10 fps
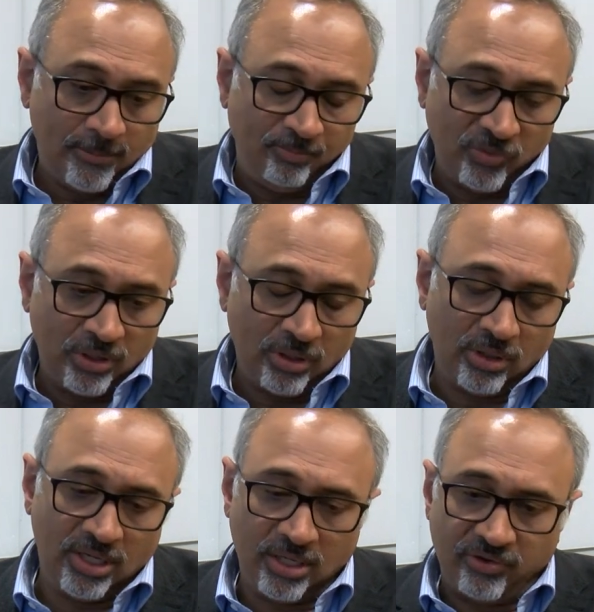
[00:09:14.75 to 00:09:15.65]

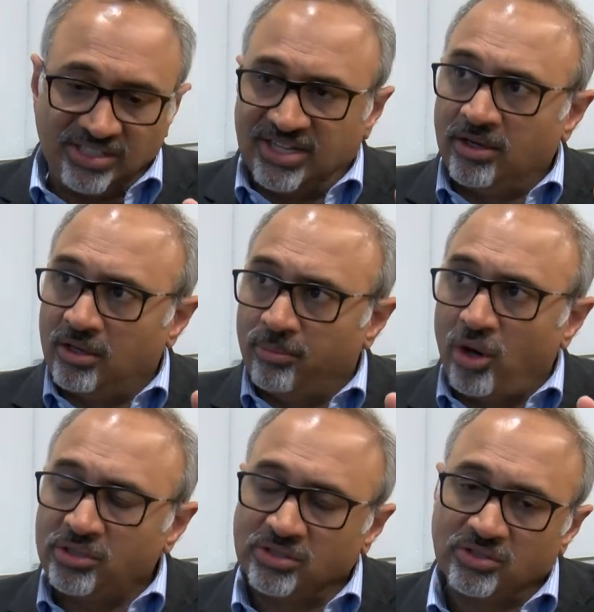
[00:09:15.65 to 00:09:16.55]
rectangular
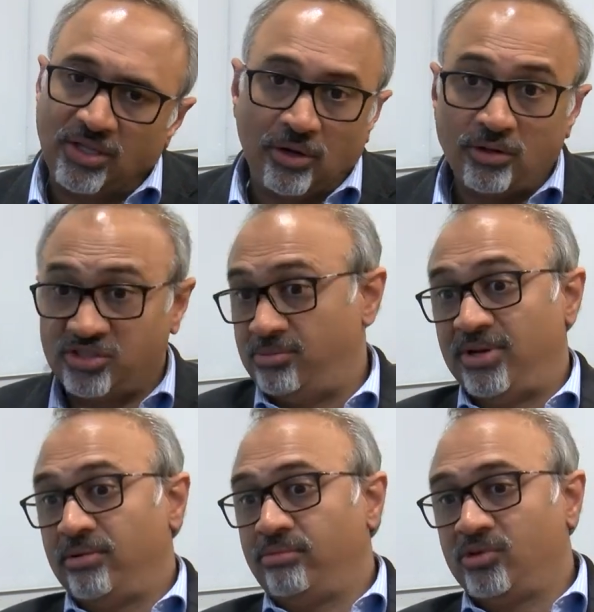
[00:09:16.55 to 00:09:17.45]
boxes, they cost
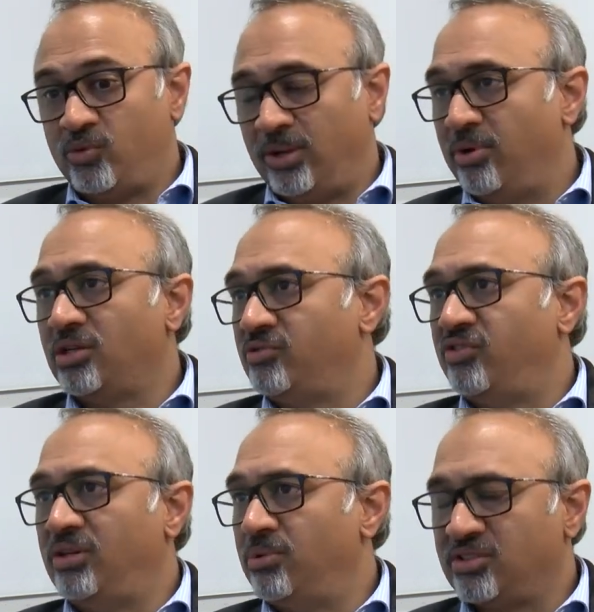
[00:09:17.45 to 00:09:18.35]
about 20 bucks,
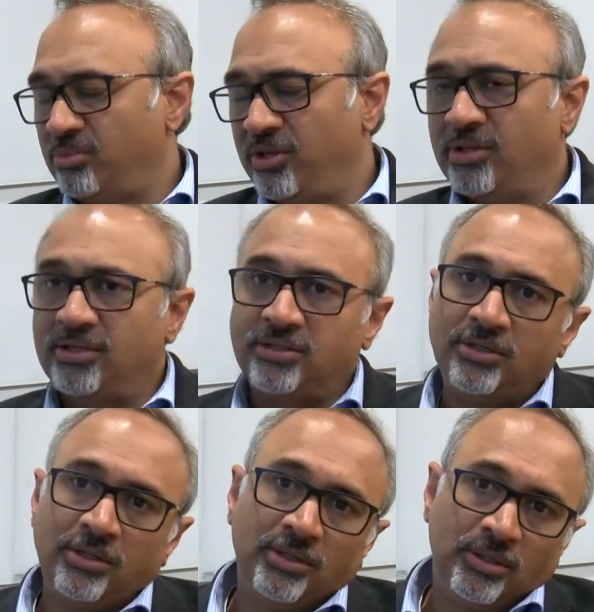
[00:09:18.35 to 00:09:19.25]
15 bucks, something like that.
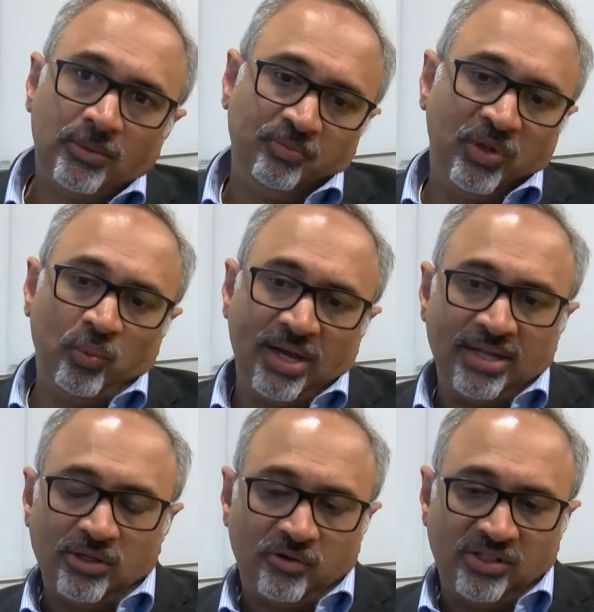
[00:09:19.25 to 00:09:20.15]
And we
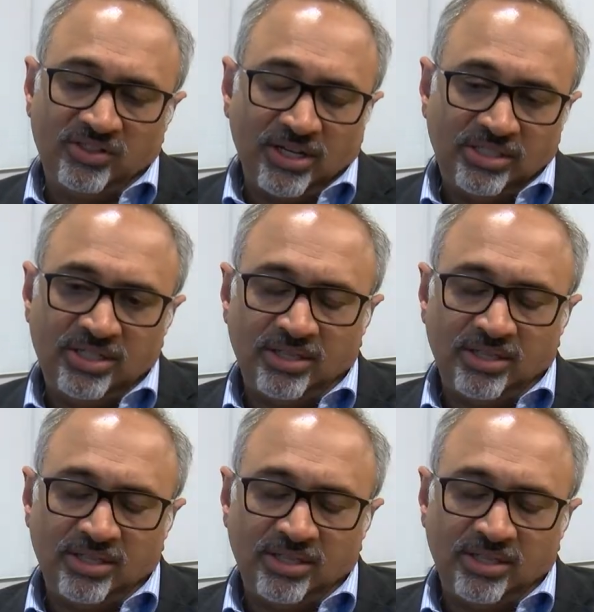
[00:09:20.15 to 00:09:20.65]
had the crazy idea